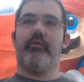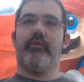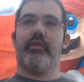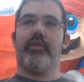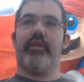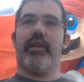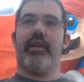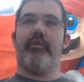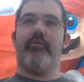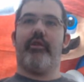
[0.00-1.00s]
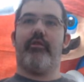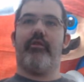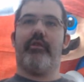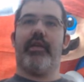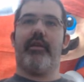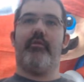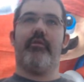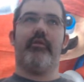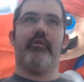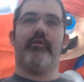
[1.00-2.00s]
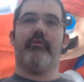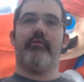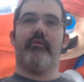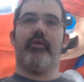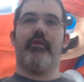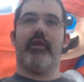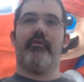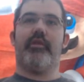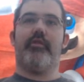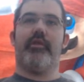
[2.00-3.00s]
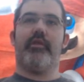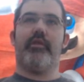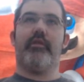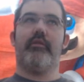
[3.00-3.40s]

Because you can't hit them while you're on the table, because you know, that would be too easy.